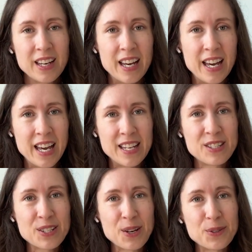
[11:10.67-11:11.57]
And
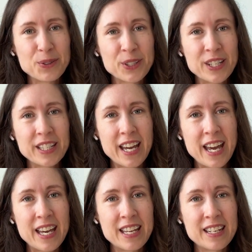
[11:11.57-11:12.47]
so looking
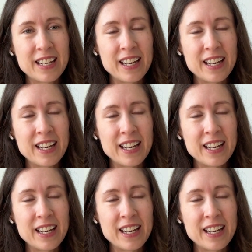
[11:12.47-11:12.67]
ahead,